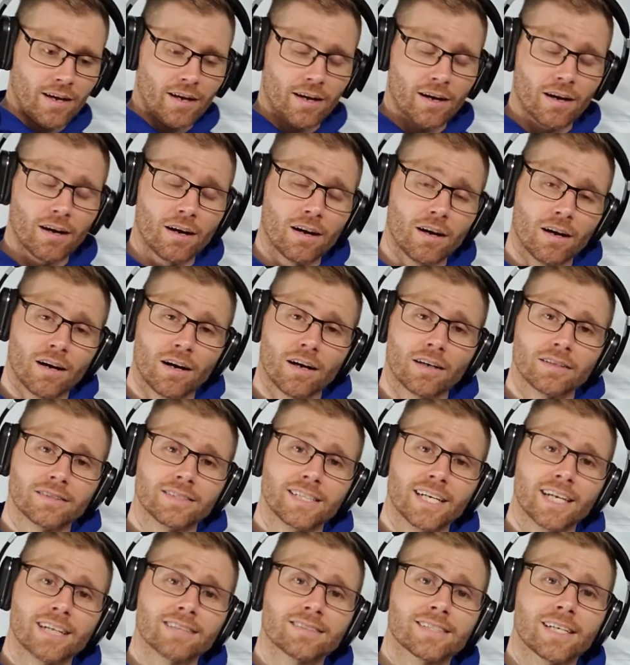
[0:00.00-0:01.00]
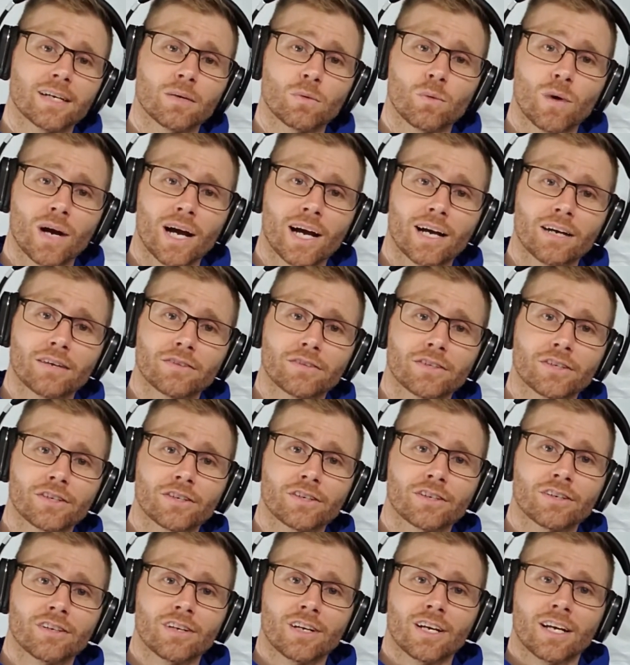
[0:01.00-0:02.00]
Deontay
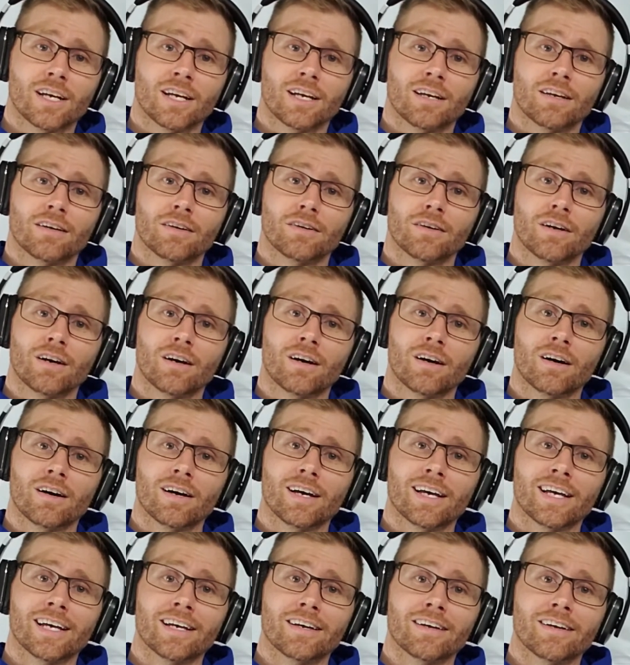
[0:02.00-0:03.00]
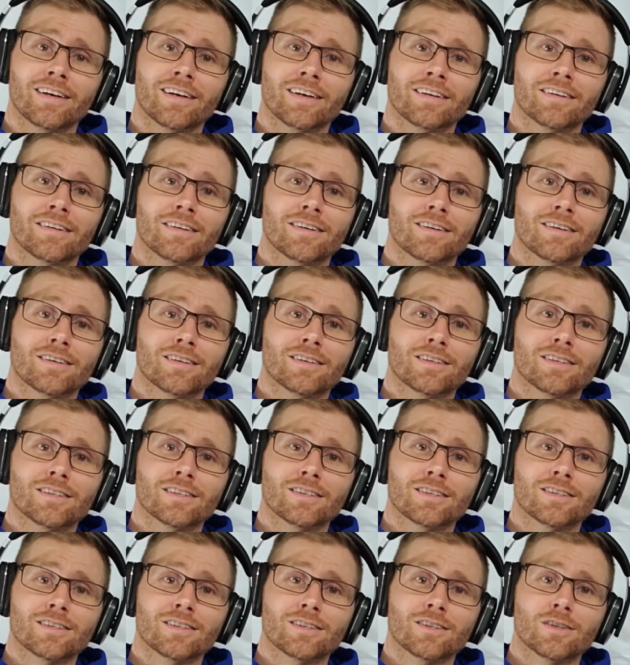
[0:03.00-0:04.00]
Wilder and
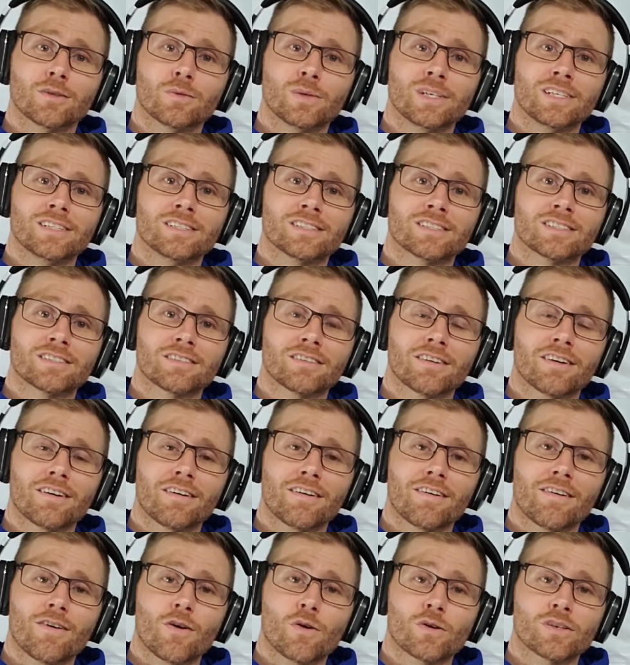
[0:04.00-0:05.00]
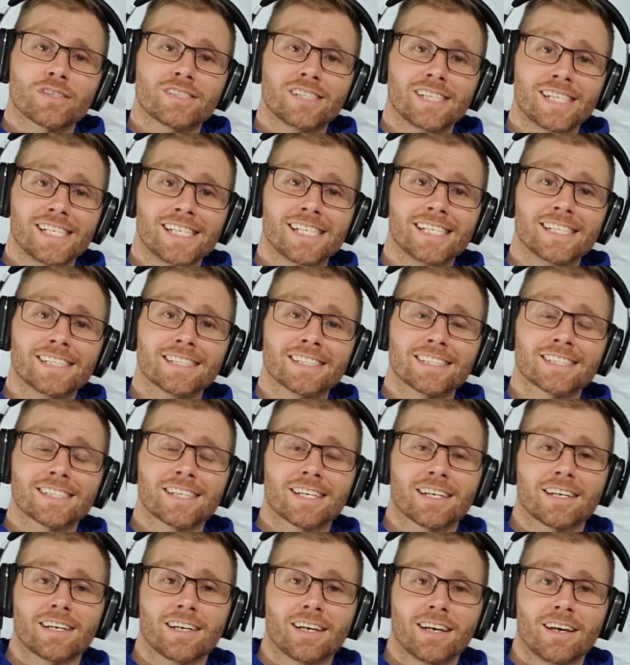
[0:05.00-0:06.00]
Luis Ortiz.
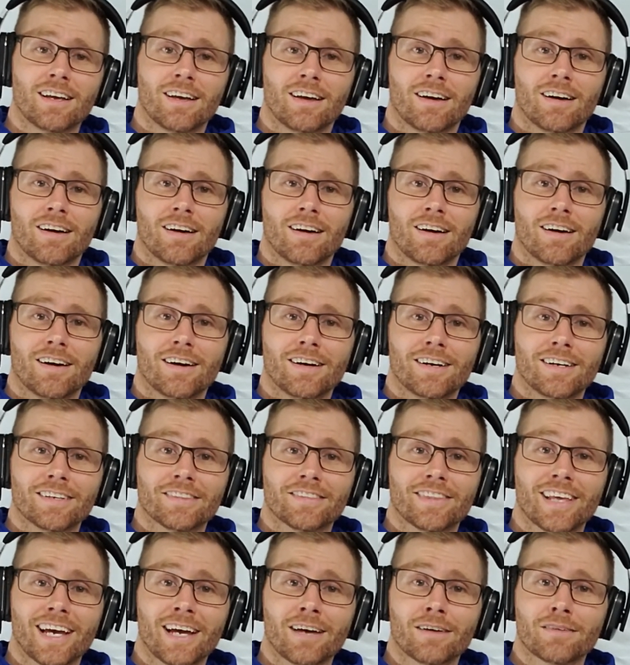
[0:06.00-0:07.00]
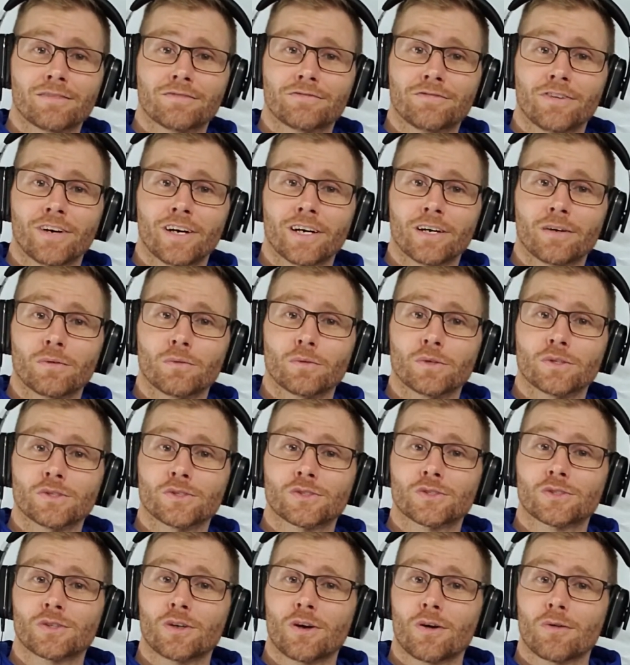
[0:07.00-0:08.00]
That fight
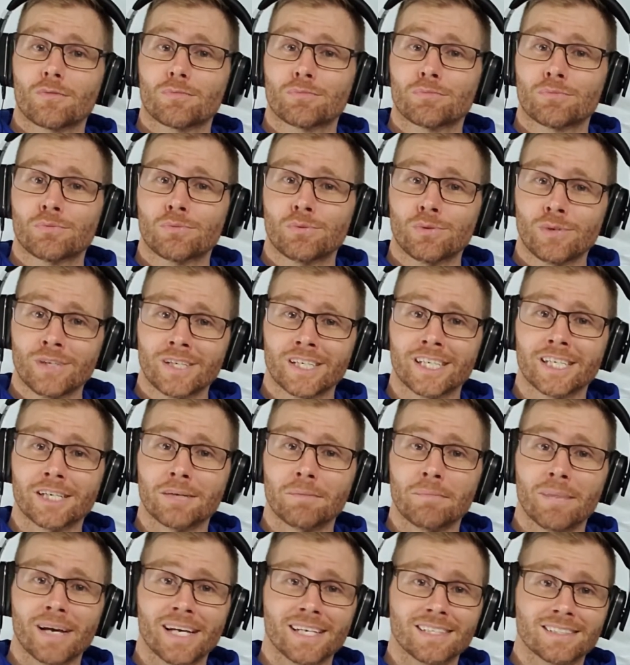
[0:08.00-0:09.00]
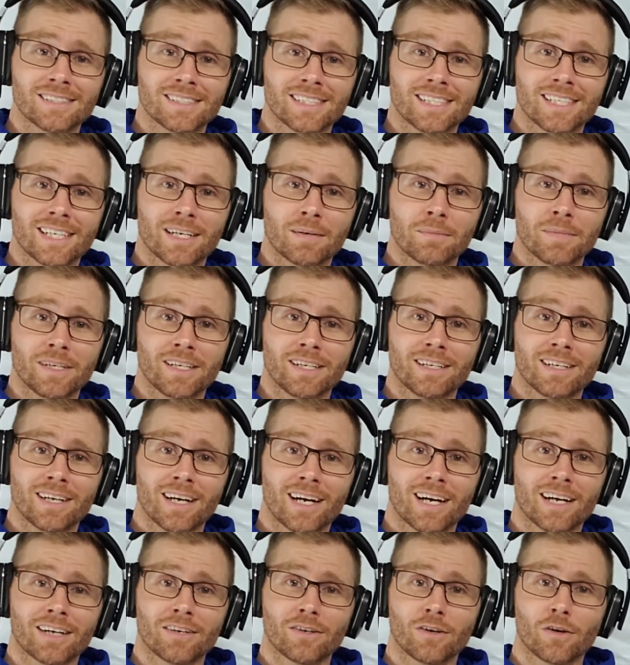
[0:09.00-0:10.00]
was pretty amazing. I mean,
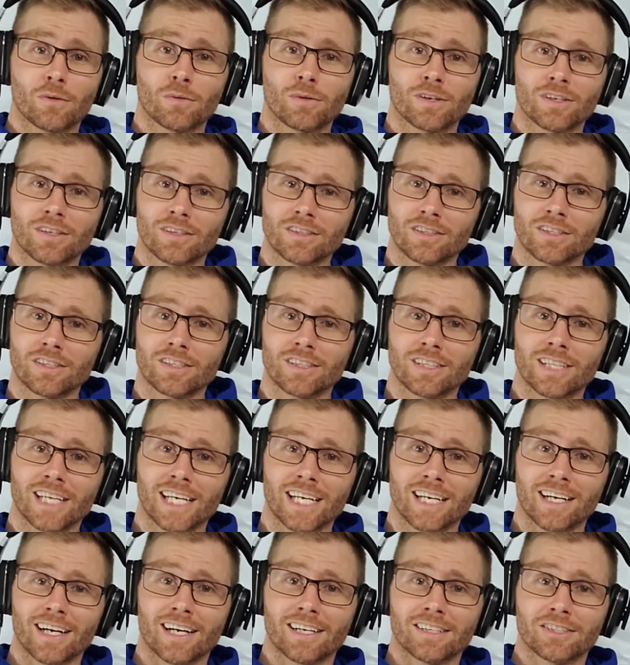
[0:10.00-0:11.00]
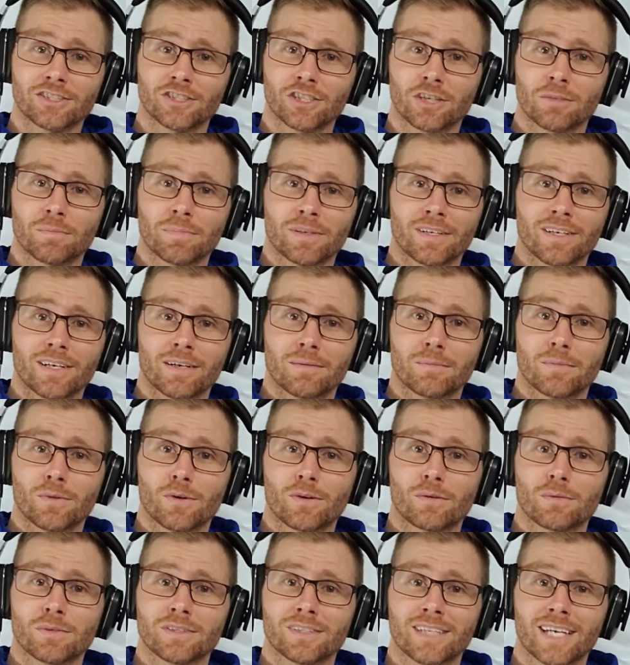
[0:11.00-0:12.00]
I know we're a little late on jumping on
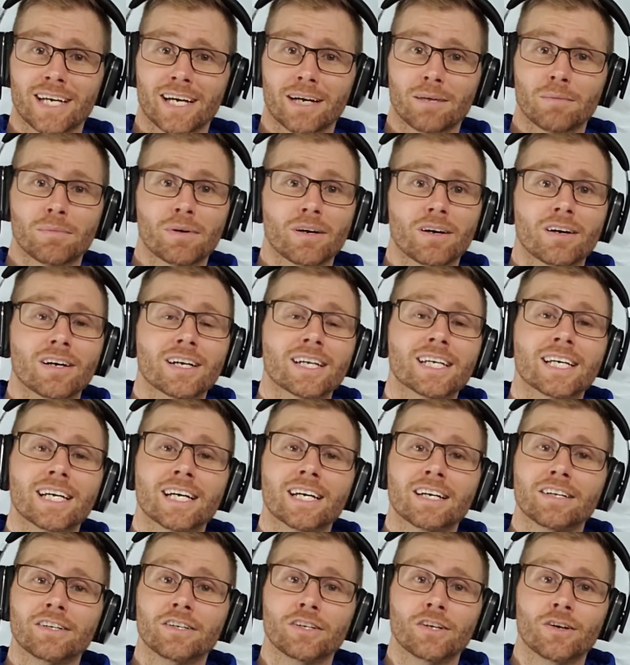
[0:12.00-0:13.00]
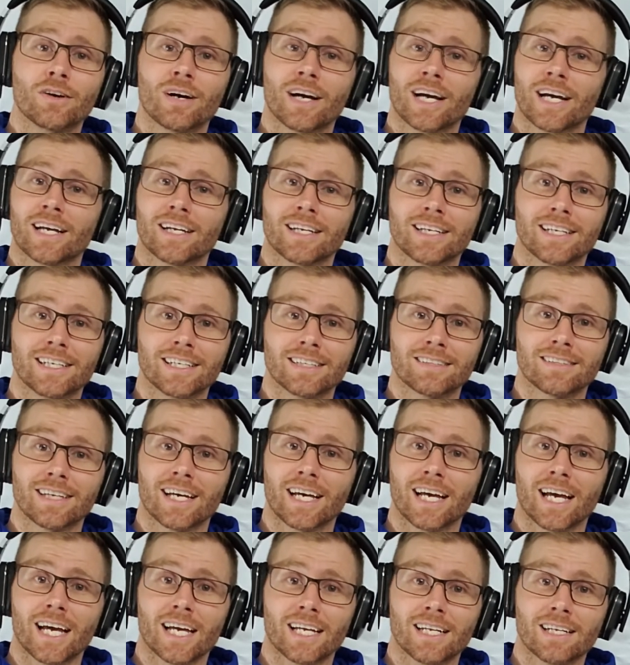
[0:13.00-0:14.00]
board with that, but again, you know, I had to get
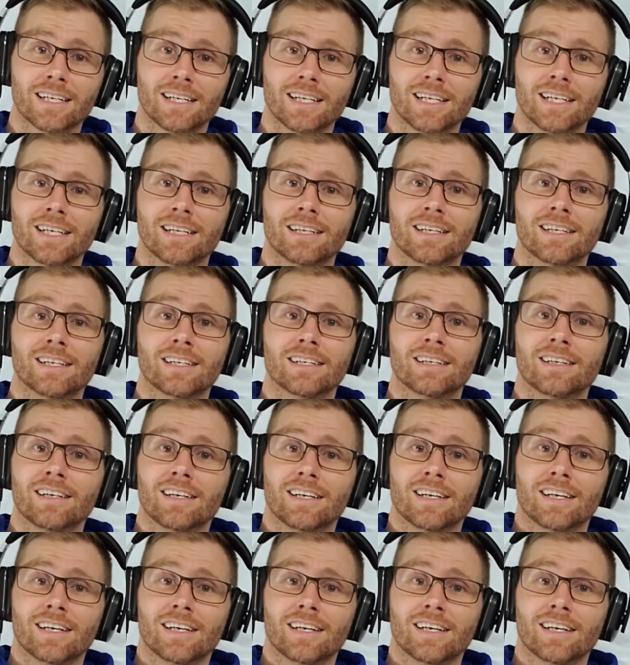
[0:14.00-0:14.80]
that editing